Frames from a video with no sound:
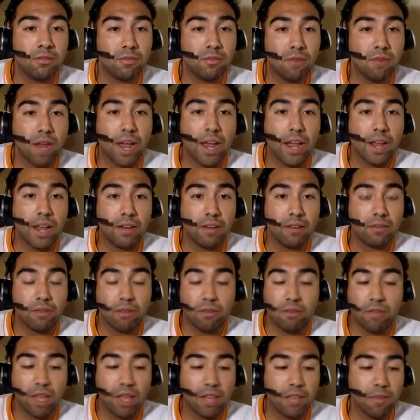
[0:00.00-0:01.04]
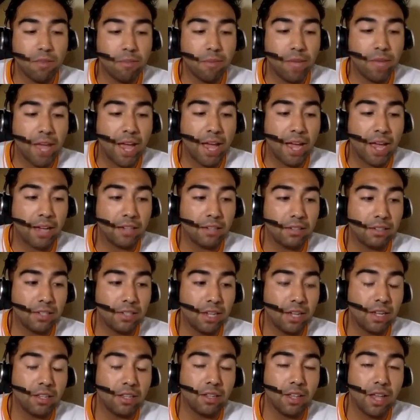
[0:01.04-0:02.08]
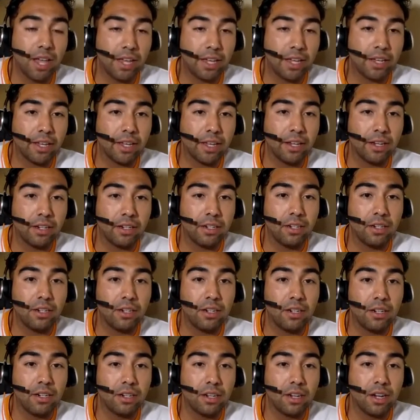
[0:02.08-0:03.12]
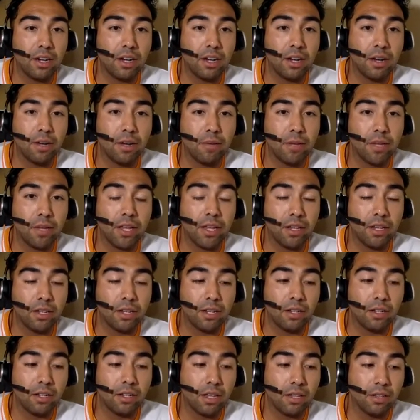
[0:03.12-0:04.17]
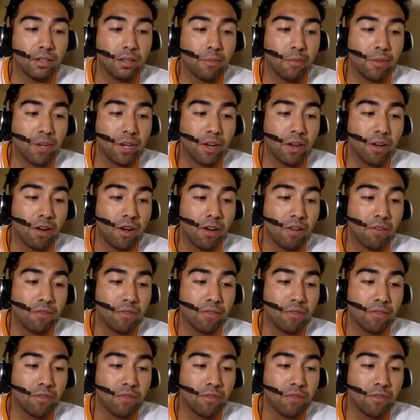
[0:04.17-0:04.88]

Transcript: Right. Throw that in the bag, see how you like it, and let me know how it